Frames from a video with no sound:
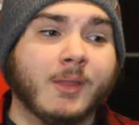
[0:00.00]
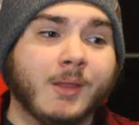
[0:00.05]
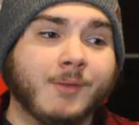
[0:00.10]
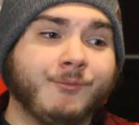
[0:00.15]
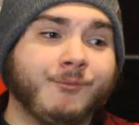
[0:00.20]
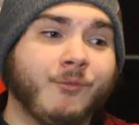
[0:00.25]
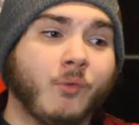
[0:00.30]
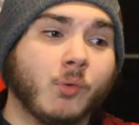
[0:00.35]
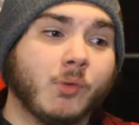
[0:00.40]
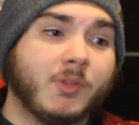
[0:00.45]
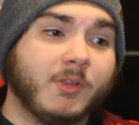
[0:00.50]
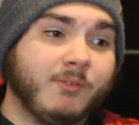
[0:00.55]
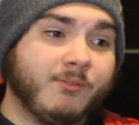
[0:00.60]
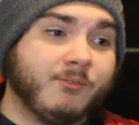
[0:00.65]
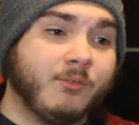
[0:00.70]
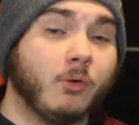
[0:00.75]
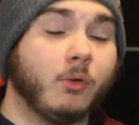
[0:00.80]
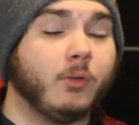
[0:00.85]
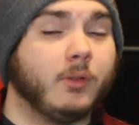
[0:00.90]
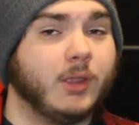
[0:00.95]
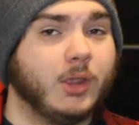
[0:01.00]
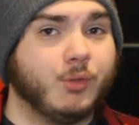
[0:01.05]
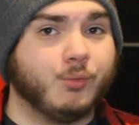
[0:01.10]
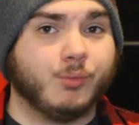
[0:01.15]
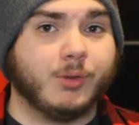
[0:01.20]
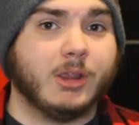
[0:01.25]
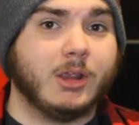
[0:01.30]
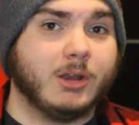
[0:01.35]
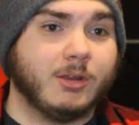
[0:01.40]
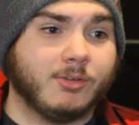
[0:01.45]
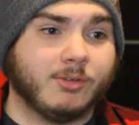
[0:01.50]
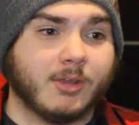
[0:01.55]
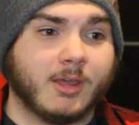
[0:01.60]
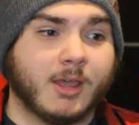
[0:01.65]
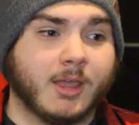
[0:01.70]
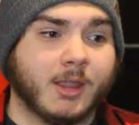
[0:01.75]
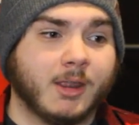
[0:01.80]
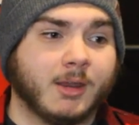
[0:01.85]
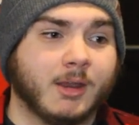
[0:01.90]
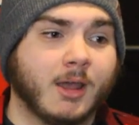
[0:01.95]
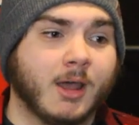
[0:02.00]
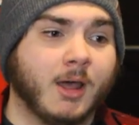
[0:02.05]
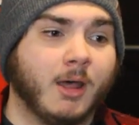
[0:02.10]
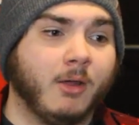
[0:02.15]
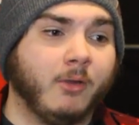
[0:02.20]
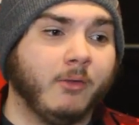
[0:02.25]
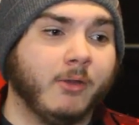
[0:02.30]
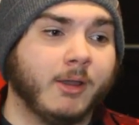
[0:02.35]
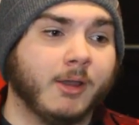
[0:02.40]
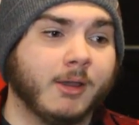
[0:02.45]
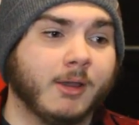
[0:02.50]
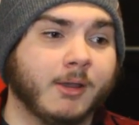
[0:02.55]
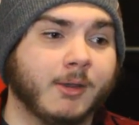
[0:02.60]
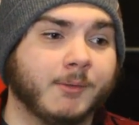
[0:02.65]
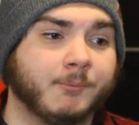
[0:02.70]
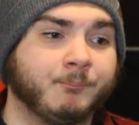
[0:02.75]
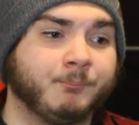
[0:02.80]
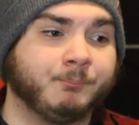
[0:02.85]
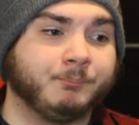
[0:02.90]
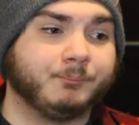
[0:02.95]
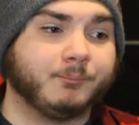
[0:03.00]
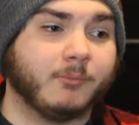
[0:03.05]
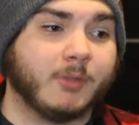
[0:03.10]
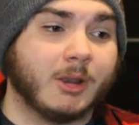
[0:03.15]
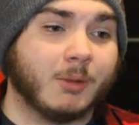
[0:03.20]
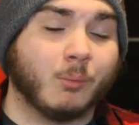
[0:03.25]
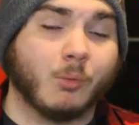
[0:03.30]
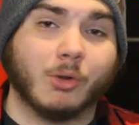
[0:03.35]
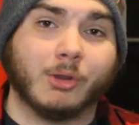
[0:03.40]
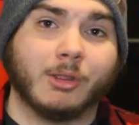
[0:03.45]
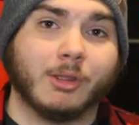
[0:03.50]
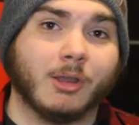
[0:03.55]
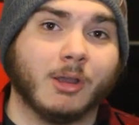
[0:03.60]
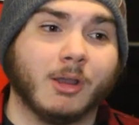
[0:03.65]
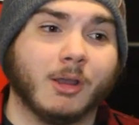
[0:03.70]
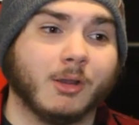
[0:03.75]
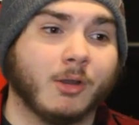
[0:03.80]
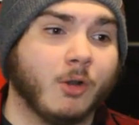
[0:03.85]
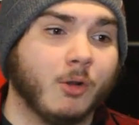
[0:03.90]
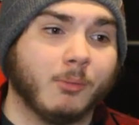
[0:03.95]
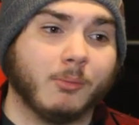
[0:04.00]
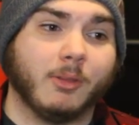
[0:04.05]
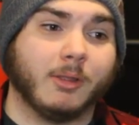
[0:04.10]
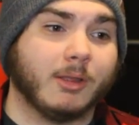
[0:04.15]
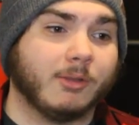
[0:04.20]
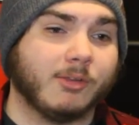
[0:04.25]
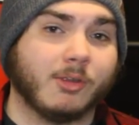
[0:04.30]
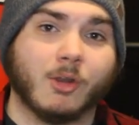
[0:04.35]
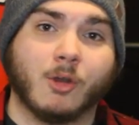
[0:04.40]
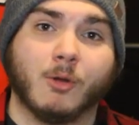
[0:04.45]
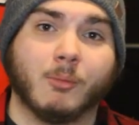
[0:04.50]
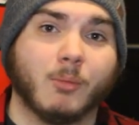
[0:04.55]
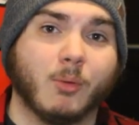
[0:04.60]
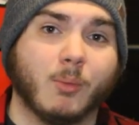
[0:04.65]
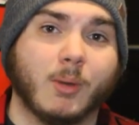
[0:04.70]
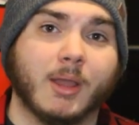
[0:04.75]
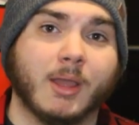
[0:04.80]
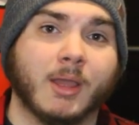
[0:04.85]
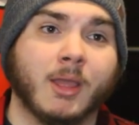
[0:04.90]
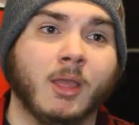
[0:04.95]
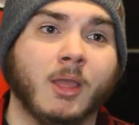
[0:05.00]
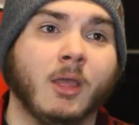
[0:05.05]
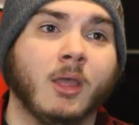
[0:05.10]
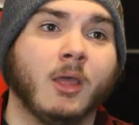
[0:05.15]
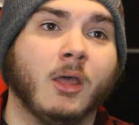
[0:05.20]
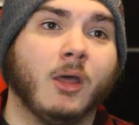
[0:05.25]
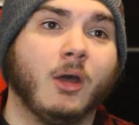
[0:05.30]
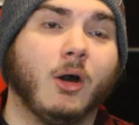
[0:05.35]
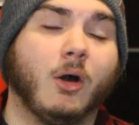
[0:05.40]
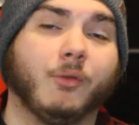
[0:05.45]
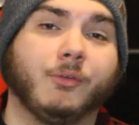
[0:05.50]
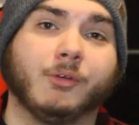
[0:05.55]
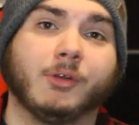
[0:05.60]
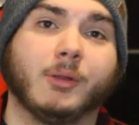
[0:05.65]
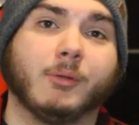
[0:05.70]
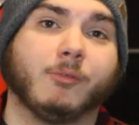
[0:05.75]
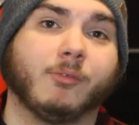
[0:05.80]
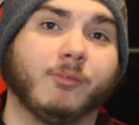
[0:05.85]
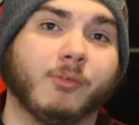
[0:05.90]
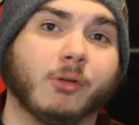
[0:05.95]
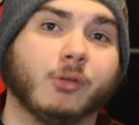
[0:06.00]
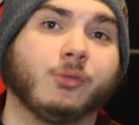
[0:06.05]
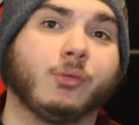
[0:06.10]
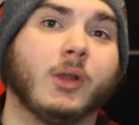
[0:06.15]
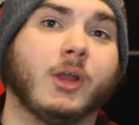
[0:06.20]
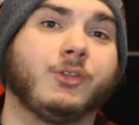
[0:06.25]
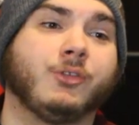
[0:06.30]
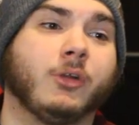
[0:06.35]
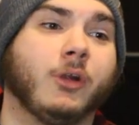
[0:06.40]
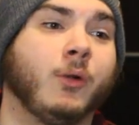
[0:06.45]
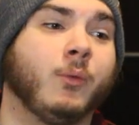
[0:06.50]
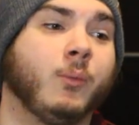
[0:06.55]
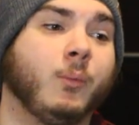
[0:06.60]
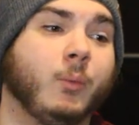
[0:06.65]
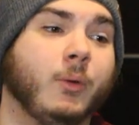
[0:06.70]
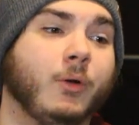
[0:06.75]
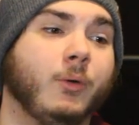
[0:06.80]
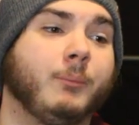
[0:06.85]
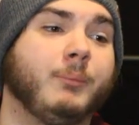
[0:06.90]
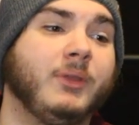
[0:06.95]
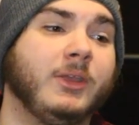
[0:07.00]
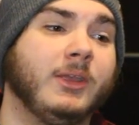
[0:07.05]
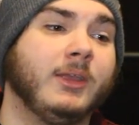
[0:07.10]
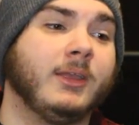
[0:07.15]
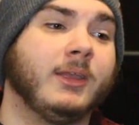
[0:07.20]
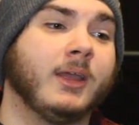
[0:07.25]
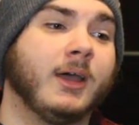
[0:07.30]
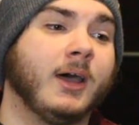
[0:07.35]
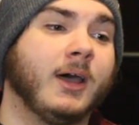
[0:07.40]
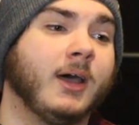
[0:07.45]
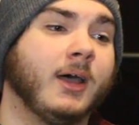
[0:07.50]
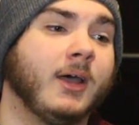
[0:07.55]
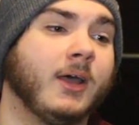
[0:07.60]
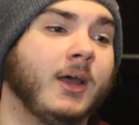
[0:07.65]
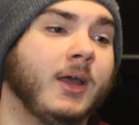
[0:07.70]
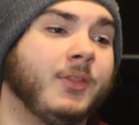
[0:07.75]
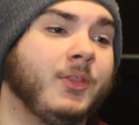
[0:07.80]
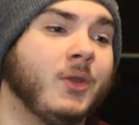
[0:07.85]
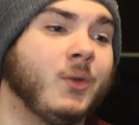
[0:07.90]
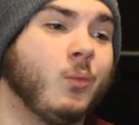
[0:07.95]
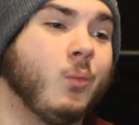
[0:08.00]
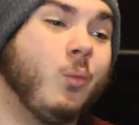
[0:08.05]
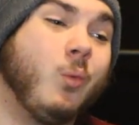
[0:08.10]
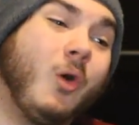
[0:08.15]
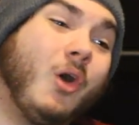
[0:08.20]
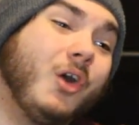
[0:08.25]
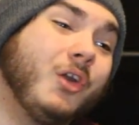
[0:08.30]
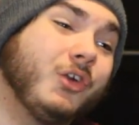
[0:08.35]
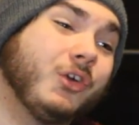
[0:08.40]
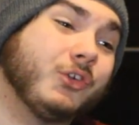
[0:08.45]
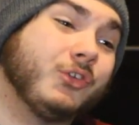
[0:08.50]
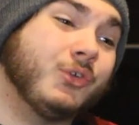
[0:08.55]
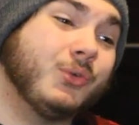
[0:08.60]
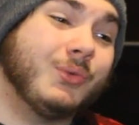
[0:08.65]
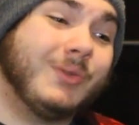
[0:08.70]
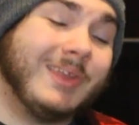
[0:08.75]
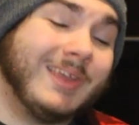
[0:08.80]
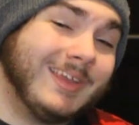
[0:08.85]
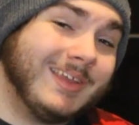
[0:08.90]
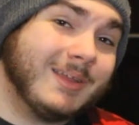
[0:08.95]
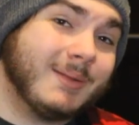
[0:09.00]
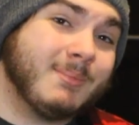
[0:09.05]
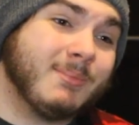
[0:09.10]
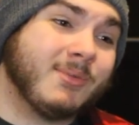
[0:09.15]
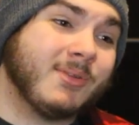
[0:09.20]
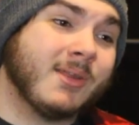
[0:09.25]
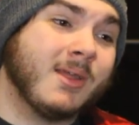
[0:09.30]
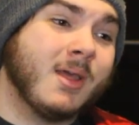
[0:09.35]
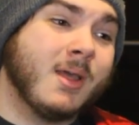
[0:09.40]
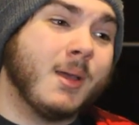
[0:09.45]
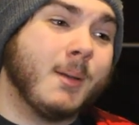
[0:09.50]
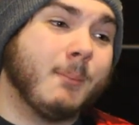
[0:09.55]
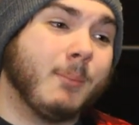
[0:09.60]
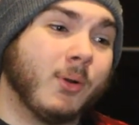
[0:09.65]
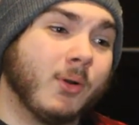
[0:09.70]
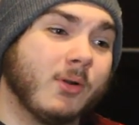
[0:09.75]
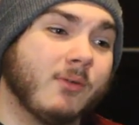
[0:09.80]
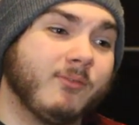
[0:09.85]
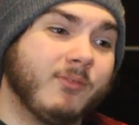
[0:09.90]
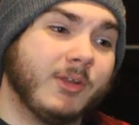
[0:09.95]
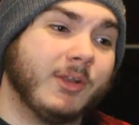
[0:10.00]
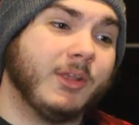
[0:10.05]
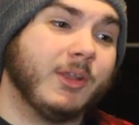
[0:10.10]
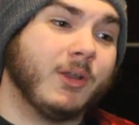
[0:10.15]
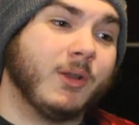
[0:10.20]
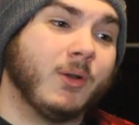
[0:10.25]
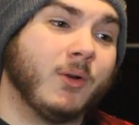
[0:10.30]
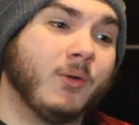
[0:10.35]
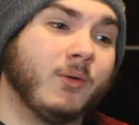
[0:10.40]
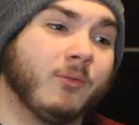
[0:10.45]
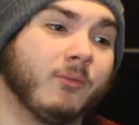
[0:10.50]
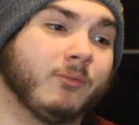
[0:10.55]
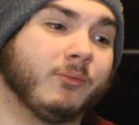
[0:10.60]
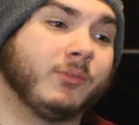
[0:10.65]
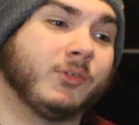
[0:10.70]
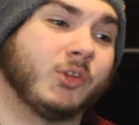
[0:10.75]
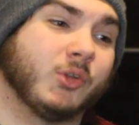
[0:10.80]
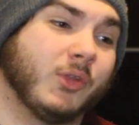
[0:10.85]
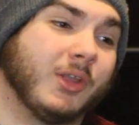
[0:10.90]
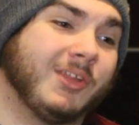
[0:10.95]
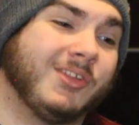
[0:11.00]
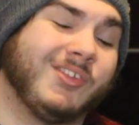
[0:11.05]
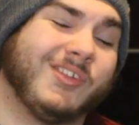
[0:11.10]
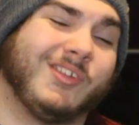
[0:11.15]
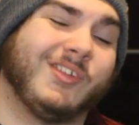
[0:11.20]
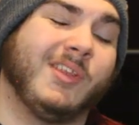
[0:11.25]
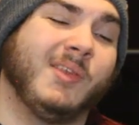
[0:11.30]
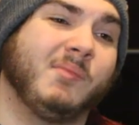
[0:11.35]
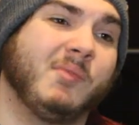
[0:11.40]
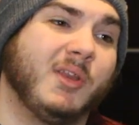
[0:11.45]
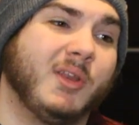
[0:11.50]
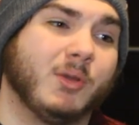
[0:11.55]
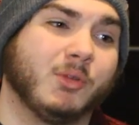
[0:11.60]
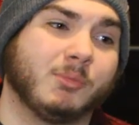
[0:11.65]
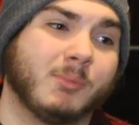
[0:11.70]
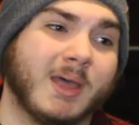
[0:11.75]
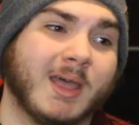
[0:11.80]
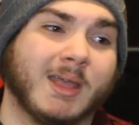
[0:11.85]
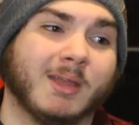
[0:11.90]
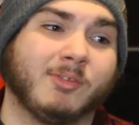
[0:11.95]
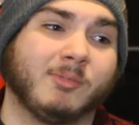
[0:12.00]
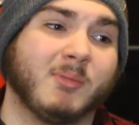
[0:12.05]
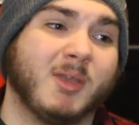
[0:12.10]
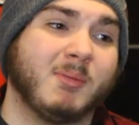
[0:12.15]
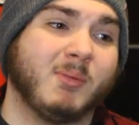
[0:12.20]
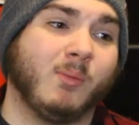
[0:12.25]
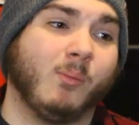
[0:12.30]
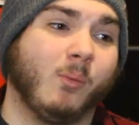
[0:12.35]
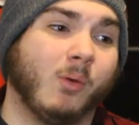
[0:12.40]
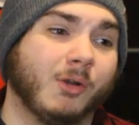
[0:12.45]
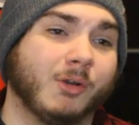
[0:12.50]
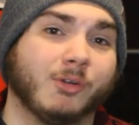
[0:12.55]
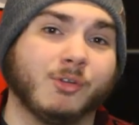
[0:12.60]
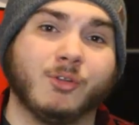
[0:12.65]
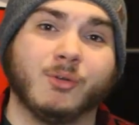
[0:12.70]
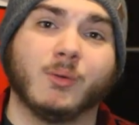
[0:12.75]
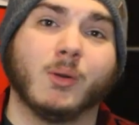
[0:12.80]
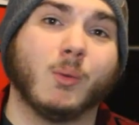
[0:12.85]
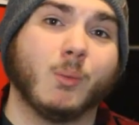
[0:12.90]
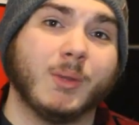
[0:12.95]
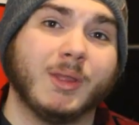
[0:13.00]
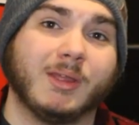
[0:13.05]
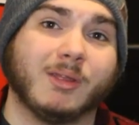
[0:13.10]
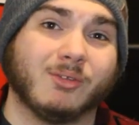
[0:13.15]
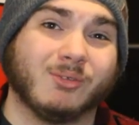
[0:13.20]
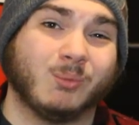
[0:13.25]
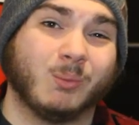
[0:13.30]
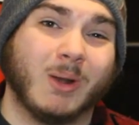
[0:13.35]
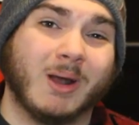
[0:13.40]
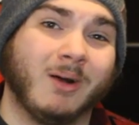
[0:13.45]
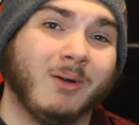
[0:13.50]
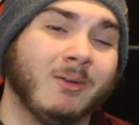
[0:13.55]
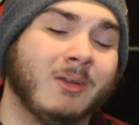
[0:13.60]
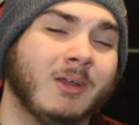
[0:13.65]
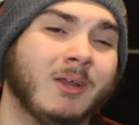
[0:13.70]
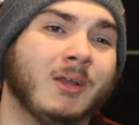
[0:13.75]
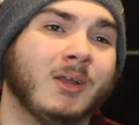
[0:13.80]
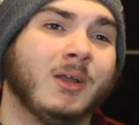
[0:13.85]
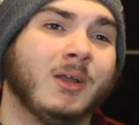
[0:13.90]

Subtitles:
then for the full league redesign, that I'm working on, like I said, home away, alternate, reverse, retro, will be I think one or two teams per video, so like 16 videos max, maybe one or two a week as well.